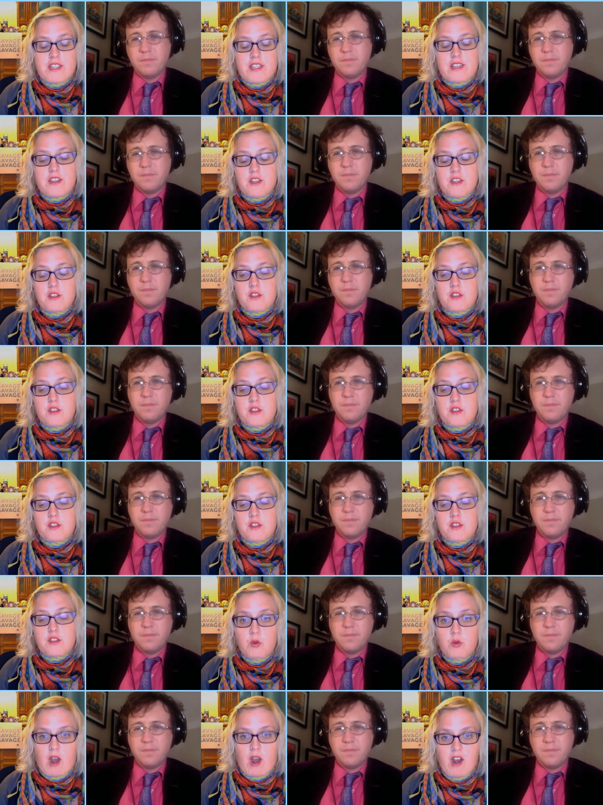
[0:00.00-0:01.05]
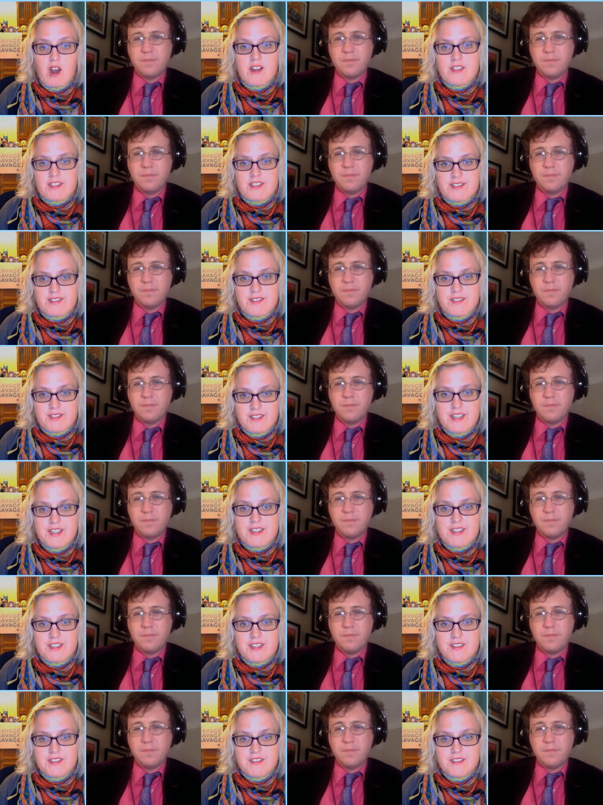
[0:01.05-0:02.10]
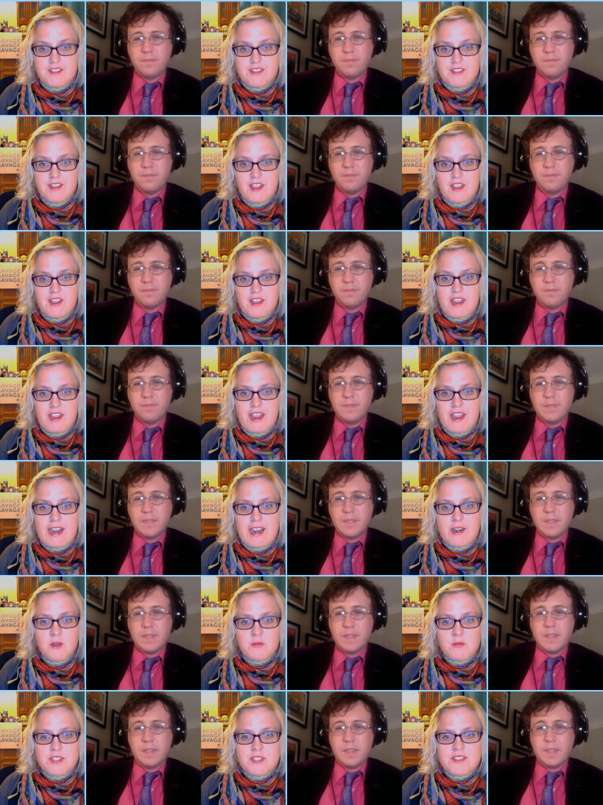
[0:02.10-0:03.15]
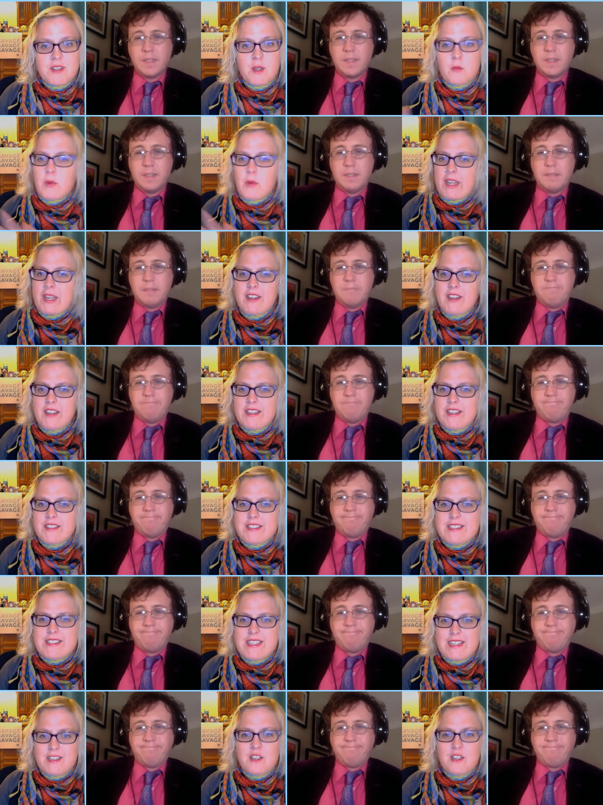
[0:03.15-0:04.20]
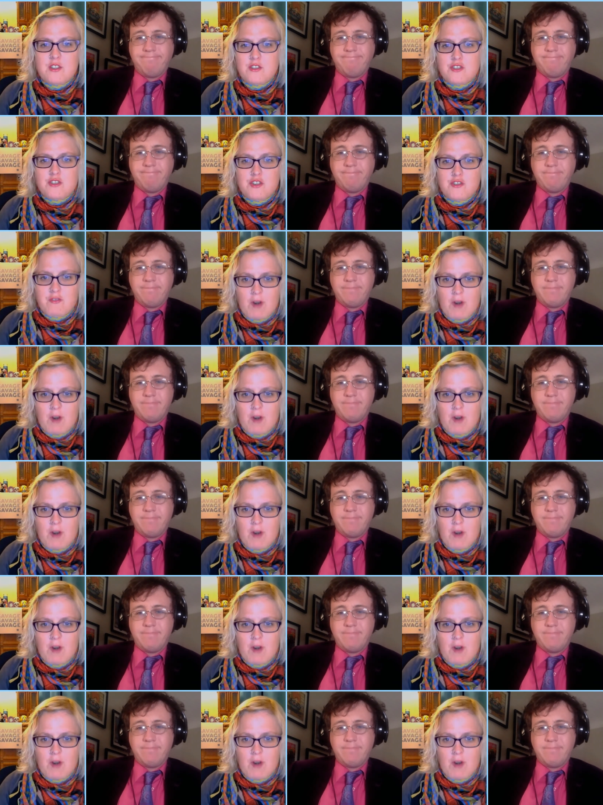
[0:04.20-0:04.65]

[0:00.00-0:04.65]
Speaker 1: it the Wuhan disease, and I was like, "Wait, didn't